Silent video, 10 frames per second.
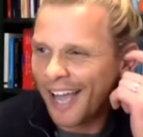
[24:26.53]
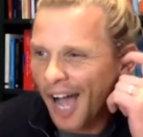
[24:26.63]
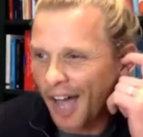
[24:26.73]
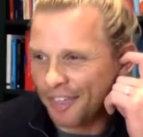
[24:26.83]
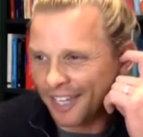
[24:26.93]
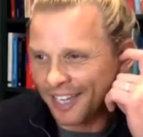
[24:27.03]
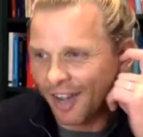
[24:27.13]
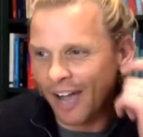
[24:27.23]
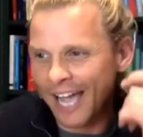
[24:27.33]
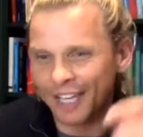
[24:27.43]
I think
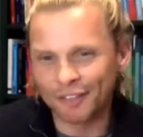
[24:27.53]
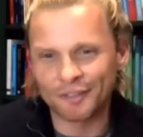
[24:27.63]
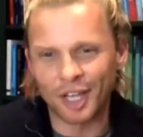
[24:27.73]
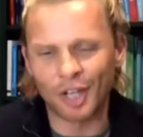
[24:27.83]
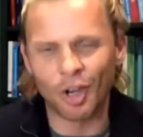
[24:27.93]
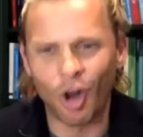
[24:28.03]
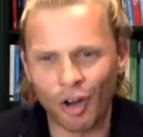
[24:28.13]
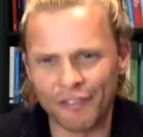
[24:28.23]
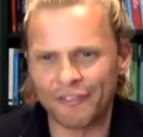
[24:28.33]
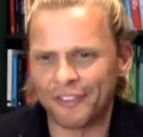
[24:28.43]
I had a lot
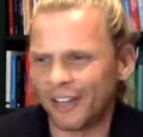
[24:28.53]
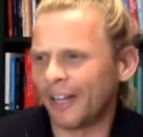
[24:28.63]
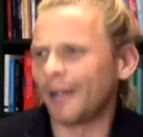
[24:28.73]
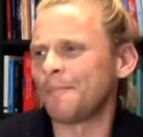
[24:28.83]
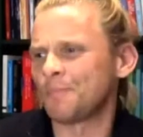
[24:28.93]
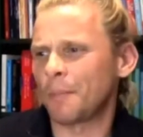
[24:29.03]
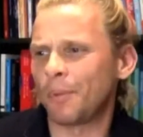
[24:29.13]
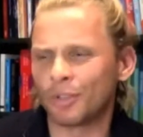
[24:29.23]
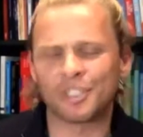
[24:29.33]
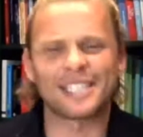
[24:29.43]
of
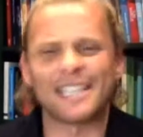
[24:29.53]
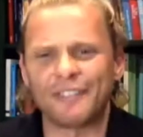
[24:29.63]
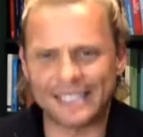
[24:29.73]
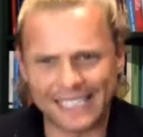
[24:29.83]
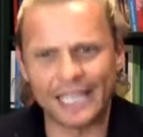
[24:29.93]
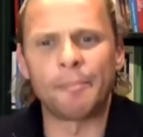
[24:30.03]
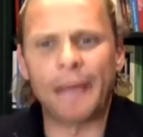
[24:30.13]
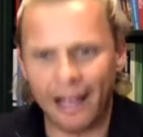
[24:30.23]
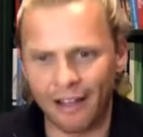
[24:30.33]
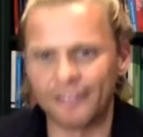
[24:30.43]
positivity
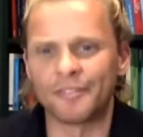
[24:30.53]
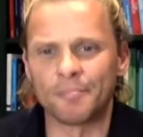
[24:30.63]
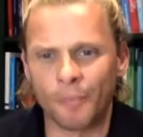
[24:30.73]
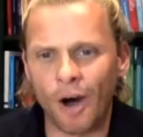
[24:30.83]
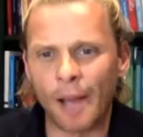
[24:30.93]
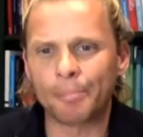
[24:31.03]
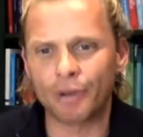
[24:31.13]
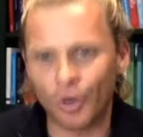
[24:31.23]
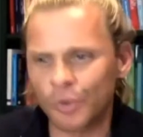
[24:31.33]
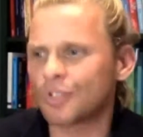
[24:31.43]
about my
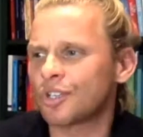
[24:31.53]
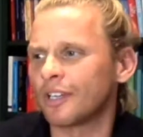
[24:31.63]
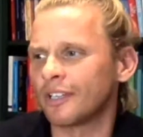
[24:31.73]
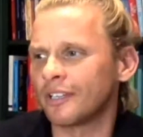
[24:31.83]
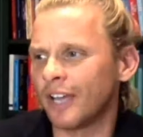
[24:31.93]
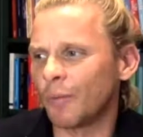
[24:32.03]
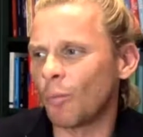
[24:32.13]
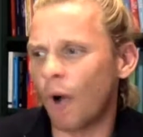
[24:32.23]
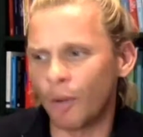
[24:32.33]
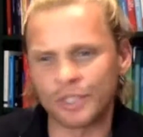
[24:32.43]
approach and
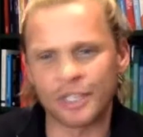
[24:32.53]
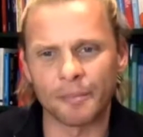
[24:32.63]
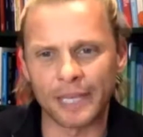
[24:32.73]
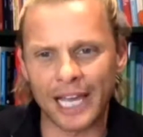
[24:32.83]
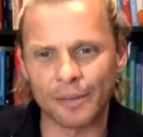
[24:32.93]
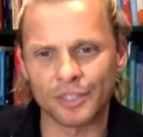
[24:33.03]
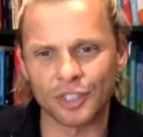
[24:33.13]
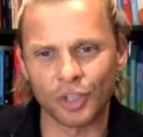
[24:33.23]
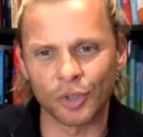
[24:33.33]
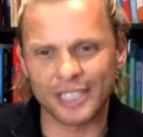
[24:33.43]
what I was going to be able
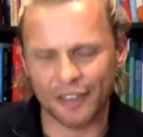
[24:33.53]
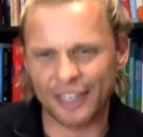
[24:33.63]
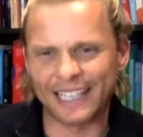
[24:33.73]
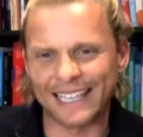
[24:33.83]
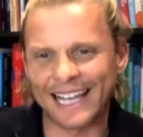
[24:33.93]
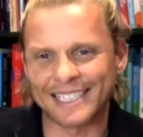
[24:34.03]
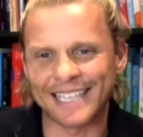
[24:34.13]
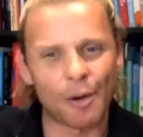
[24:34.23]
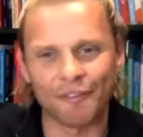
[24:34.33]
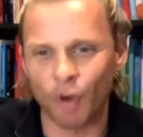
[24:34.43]
to do, because I think that's
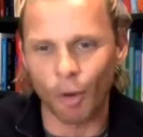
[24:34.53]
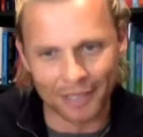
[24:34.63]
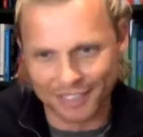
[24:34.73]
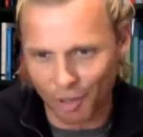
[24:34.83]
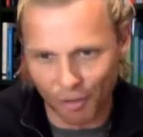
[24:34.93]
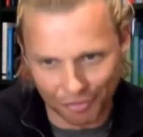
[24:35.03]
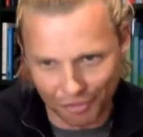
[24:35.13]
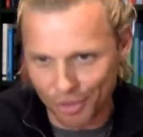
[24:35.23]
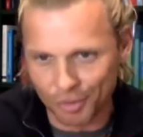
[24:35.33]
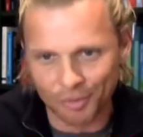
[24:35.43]
how I've got myself
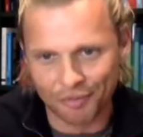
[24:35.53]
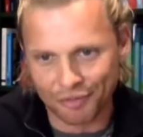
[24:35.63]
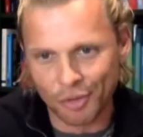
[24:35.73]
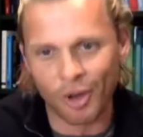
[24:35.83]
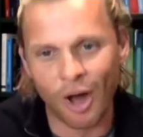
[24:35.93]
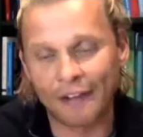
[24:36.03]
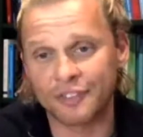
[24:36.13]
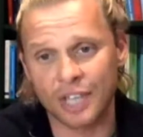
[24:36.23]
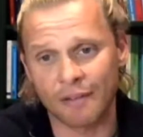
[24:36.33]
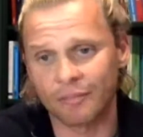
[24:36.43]
through life
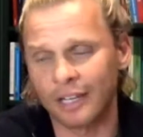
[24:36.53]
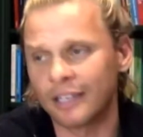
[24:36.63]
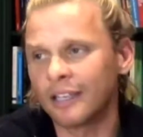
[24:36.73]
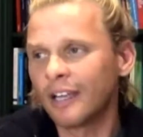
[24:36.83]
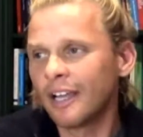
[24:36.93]
generally.